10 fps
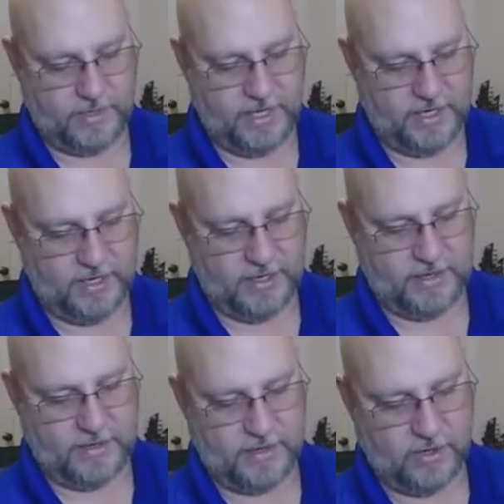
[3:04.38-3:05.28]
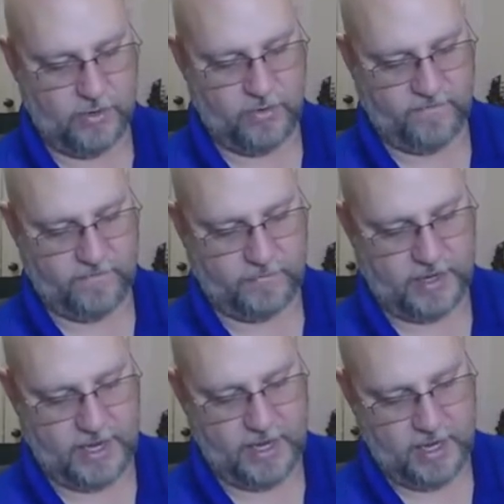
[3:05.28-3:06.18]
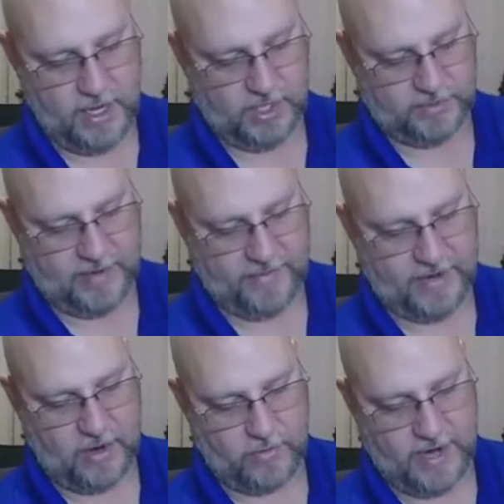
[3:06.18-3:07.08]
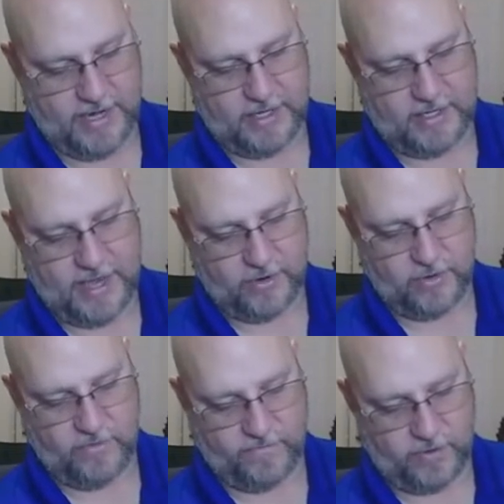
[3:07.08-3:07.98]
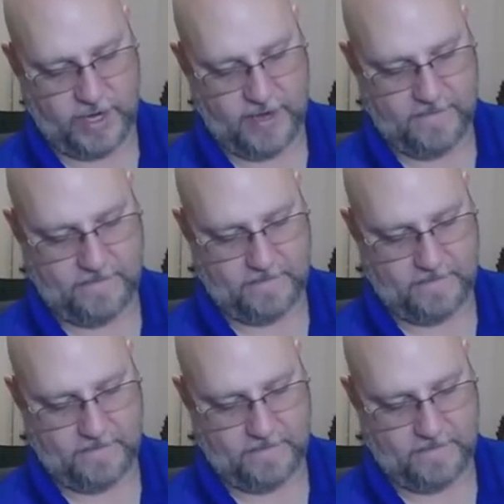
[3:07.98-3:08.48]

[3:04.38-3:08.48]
in the groove, okay? It's popping out right into that groove, okay?